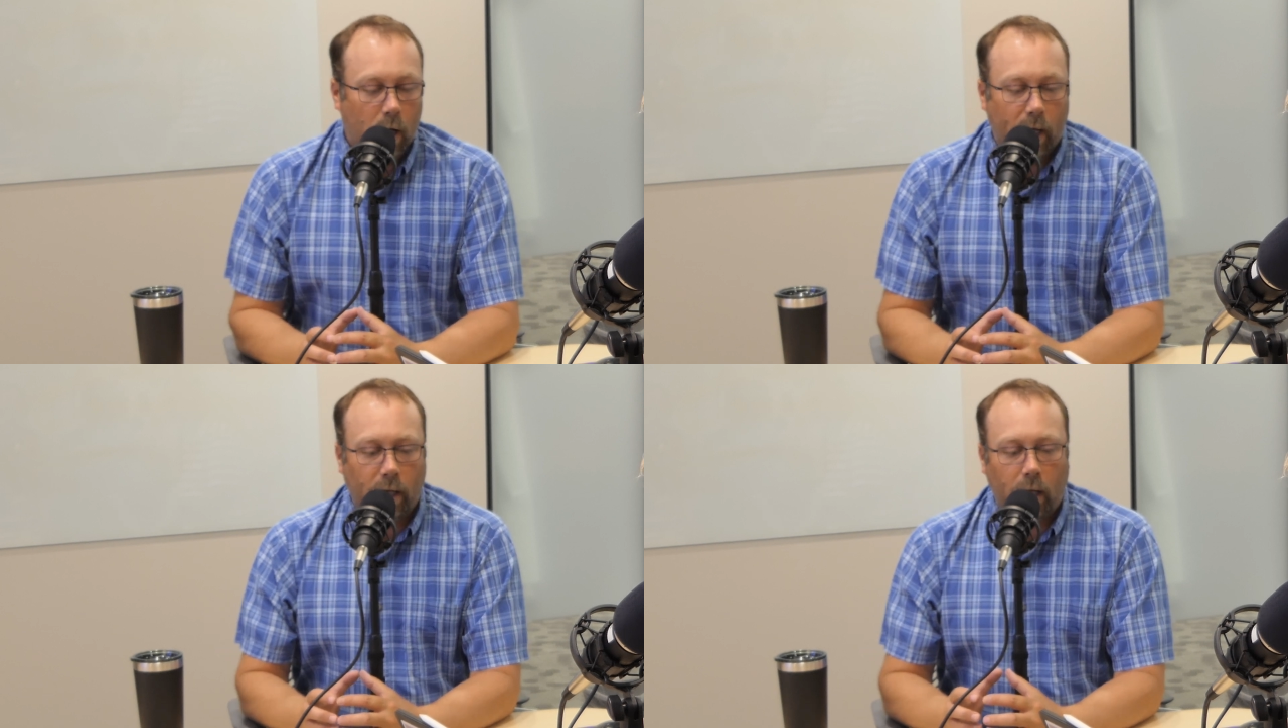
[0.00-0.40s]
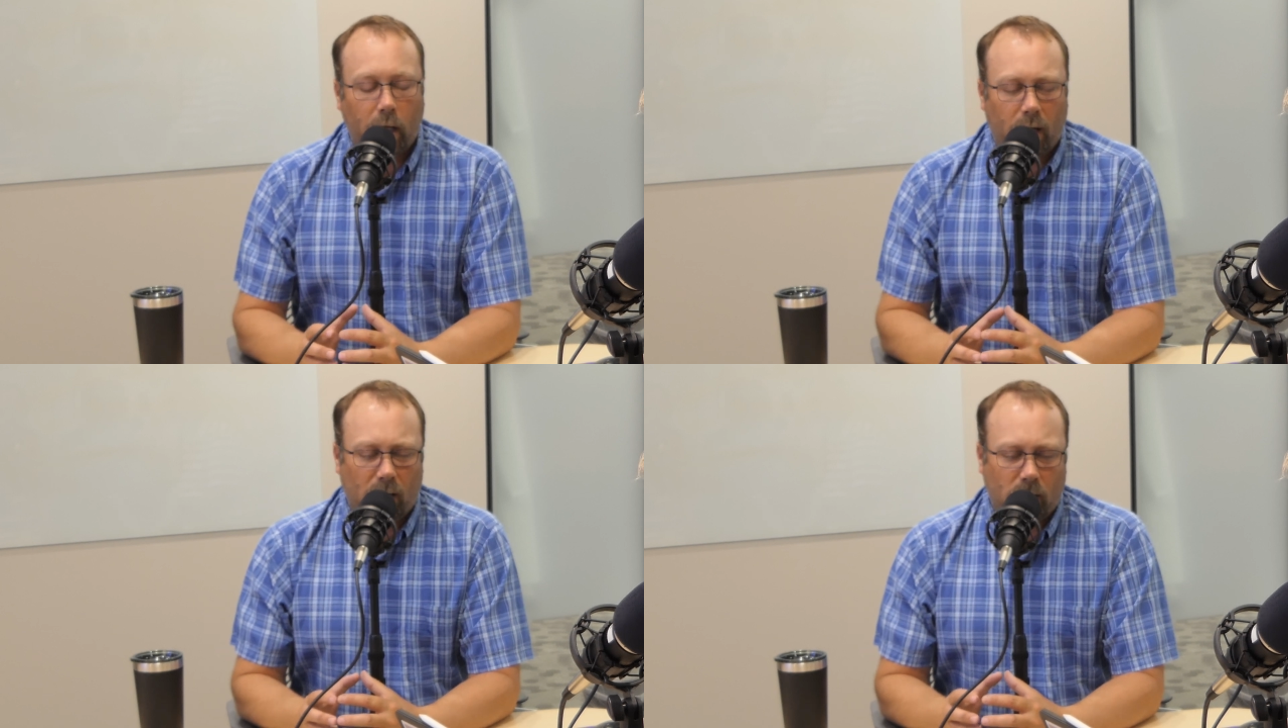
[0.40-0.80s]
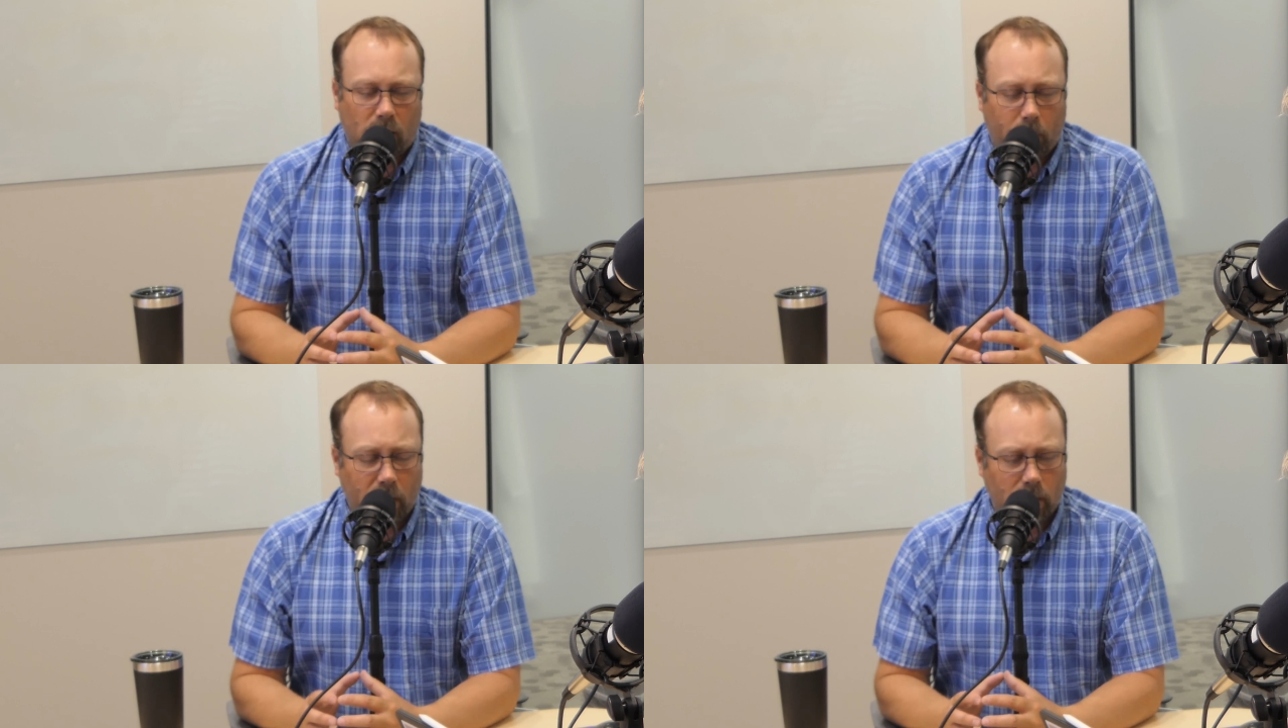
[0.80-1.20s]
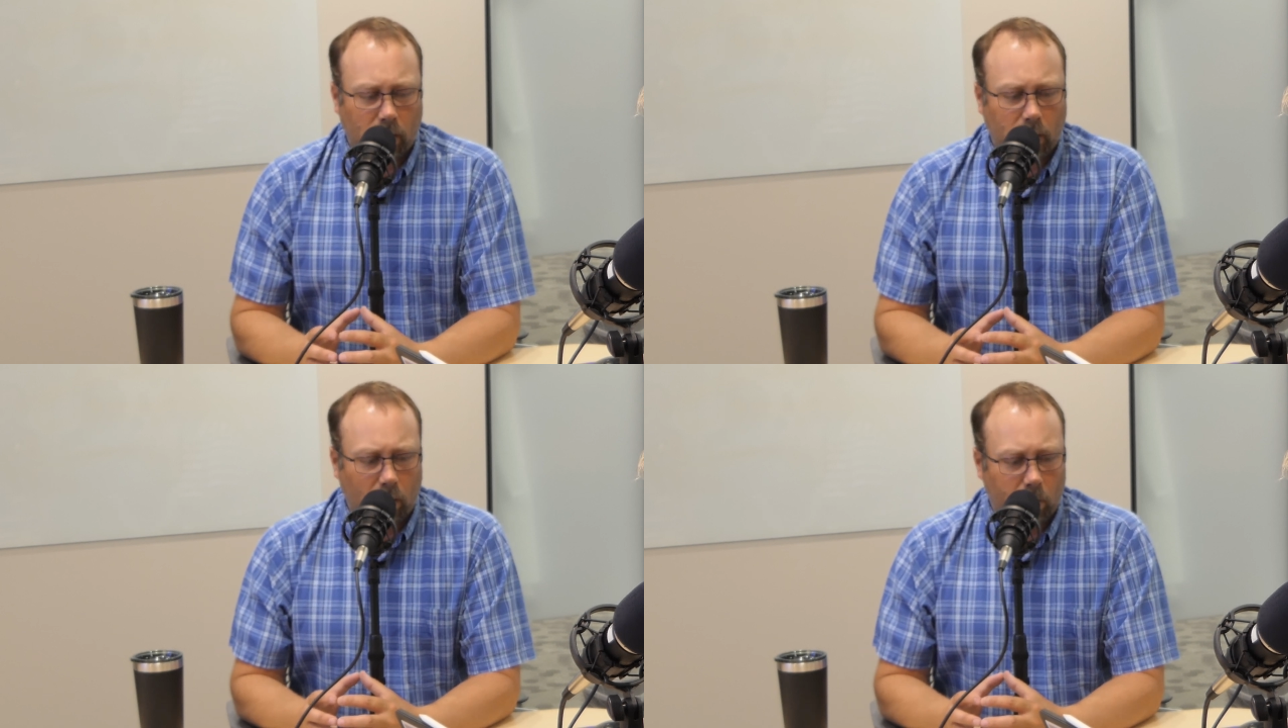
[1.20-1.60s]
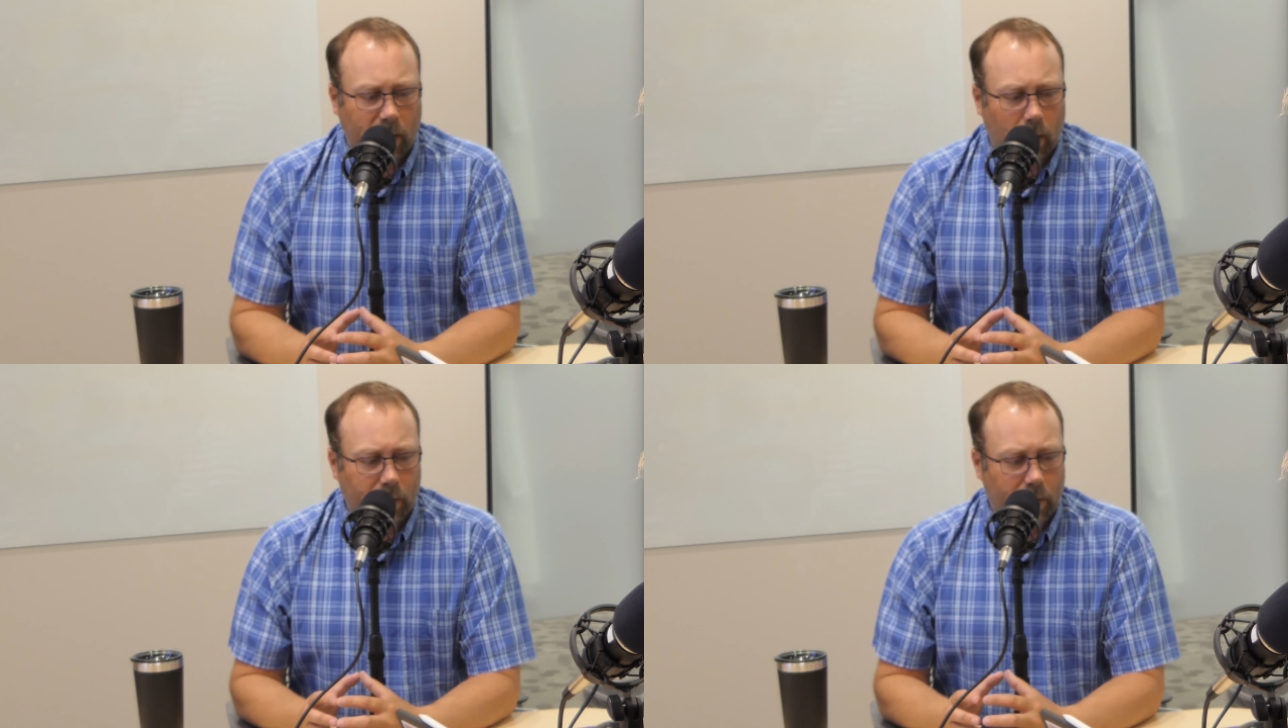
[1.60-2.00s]
And it depends a little
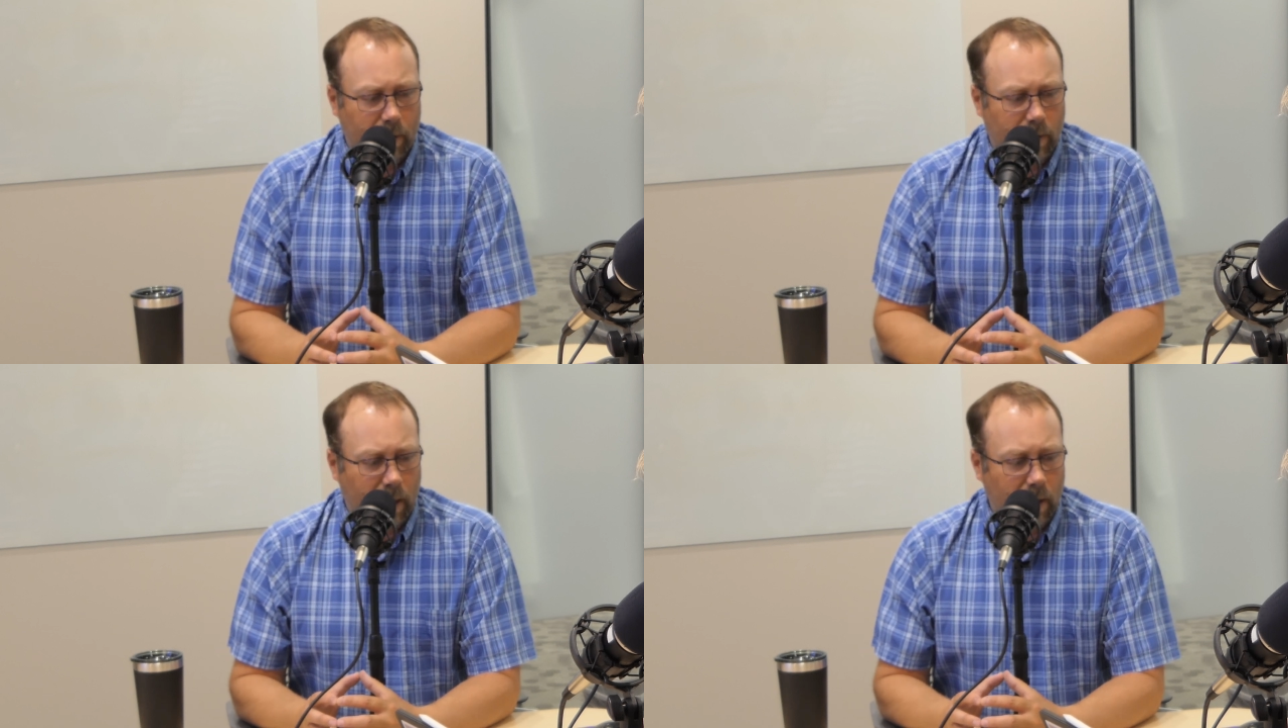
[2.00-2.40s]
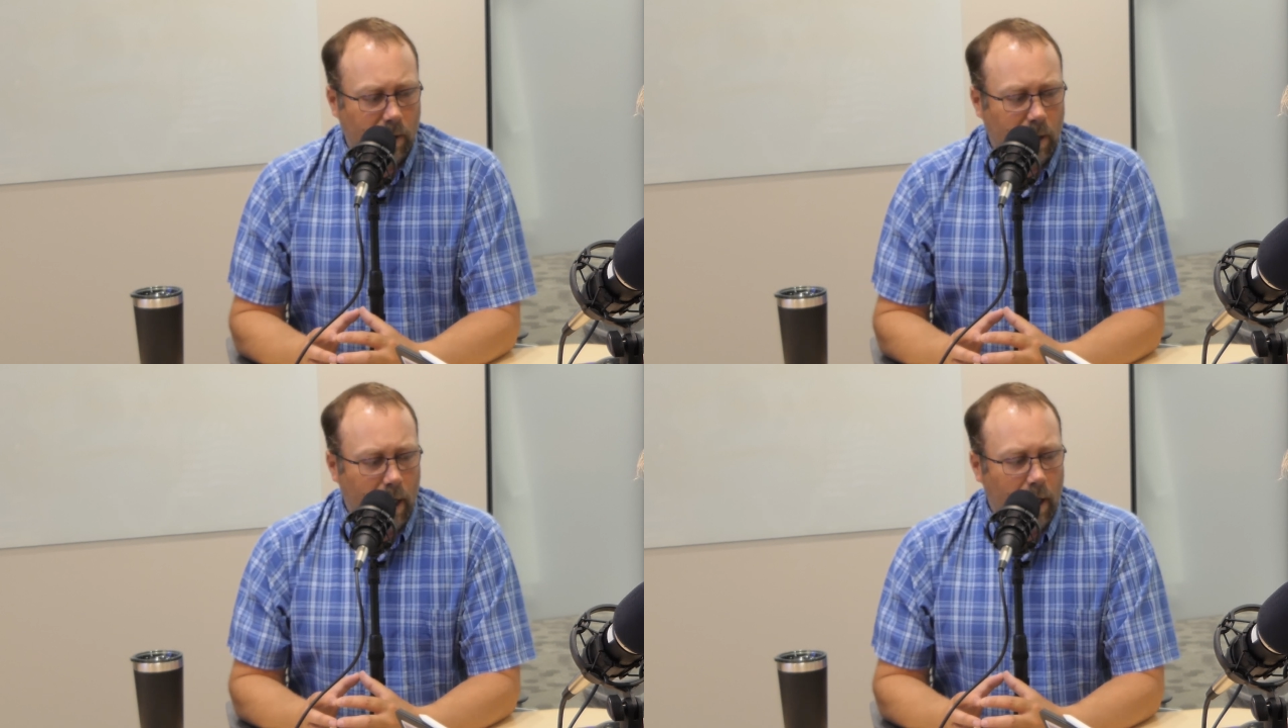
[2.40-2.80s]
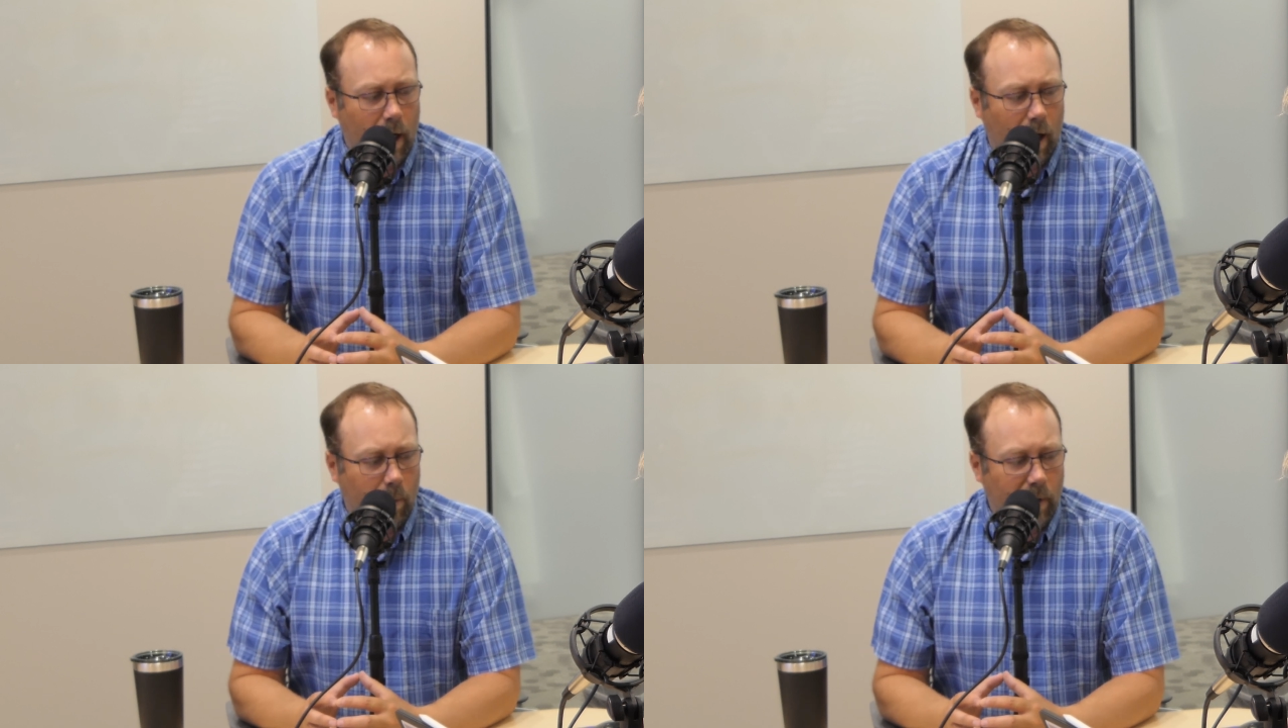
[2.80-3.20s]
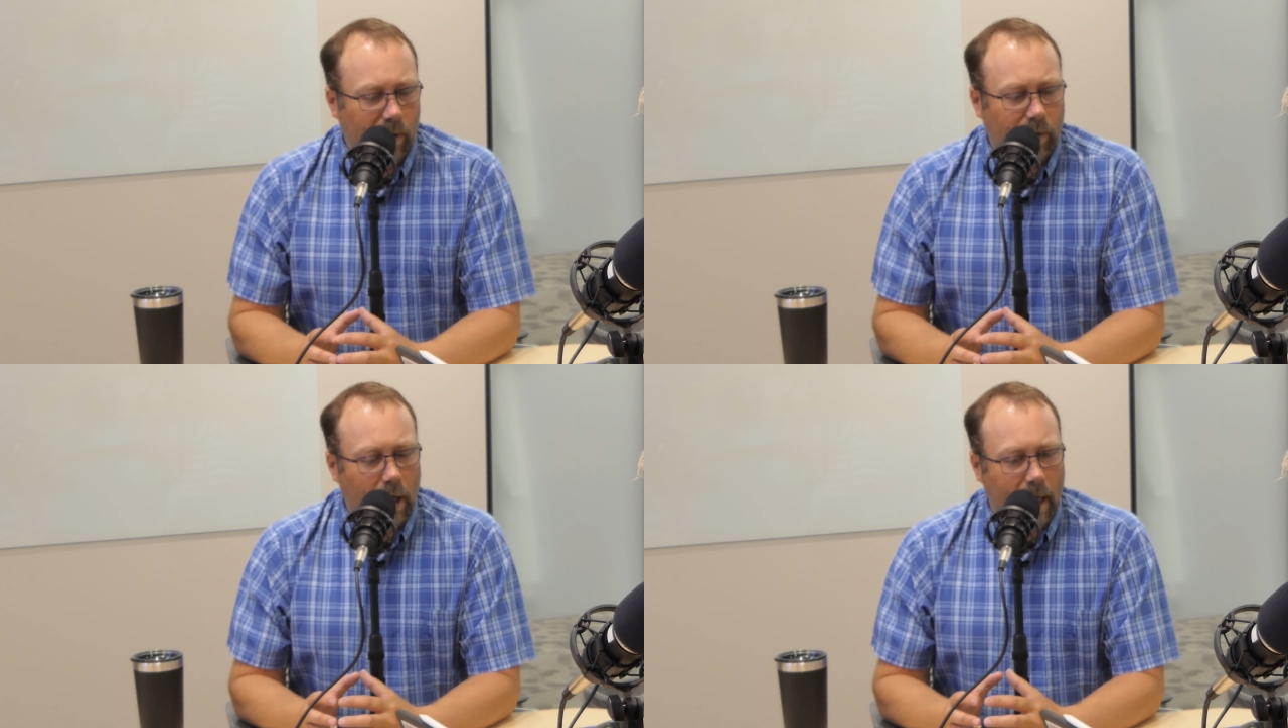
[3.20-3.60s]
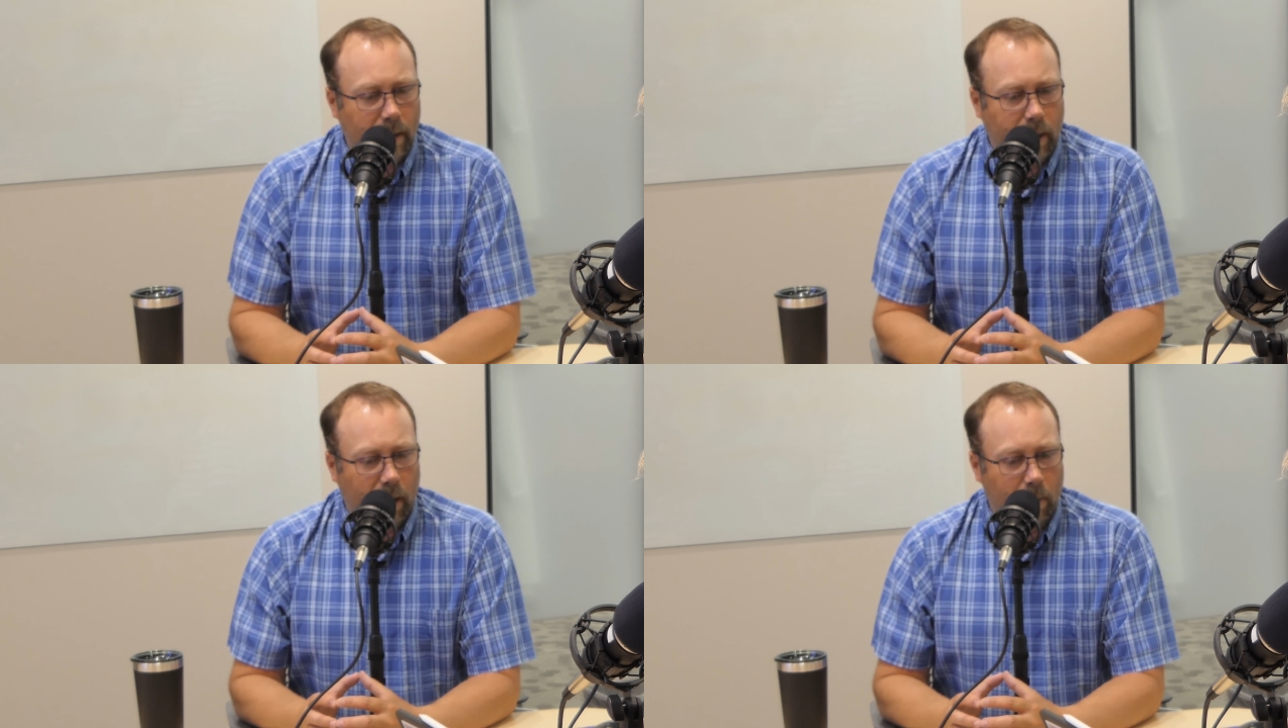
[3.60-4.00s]
bit on the disease. If you're
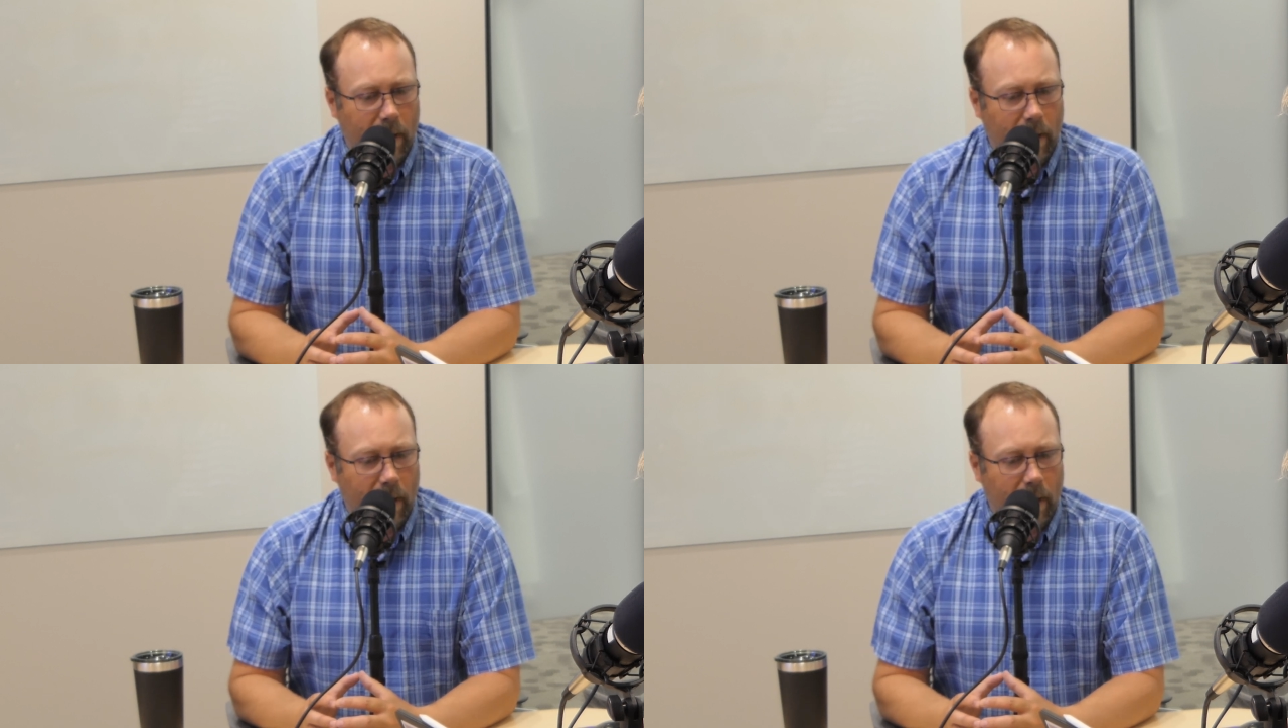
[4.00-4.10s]
asking